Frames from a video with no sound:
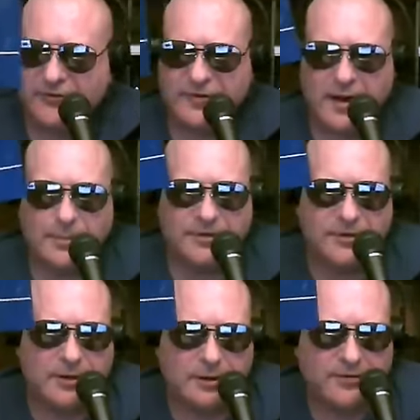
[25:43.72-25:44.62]

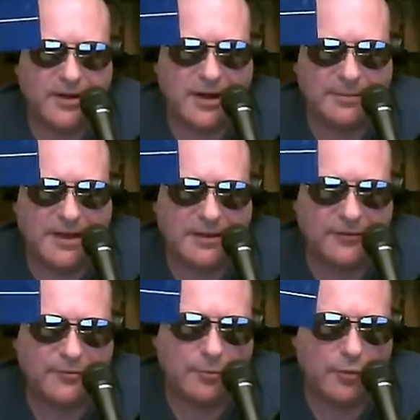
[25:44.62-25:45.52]
particular type
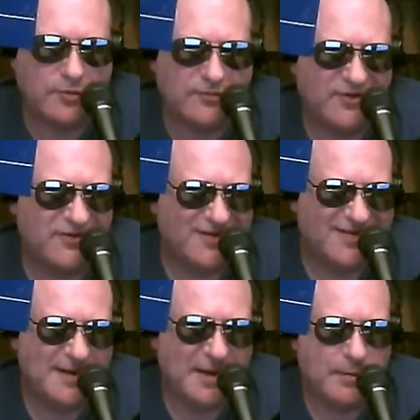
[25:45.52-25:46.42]
is more efficient
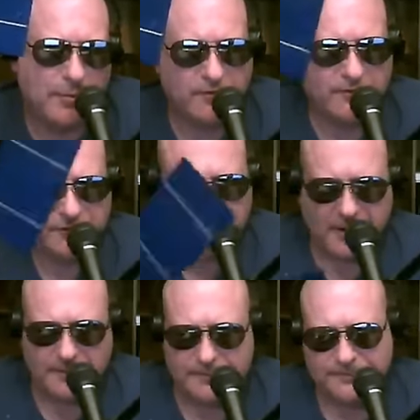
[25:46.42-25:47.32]
than the amorphous
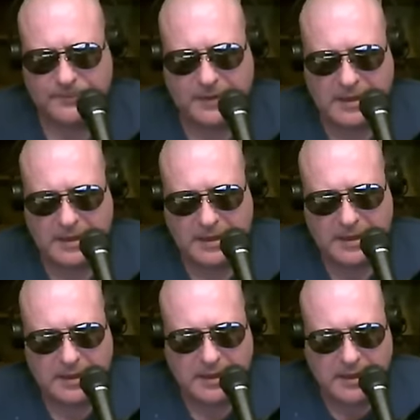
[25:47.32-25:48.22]
type.
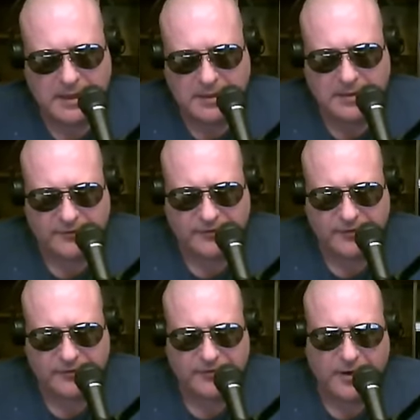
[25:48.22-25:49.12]
This
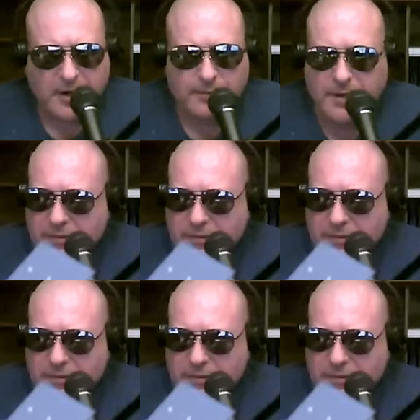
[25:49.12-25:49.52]
is on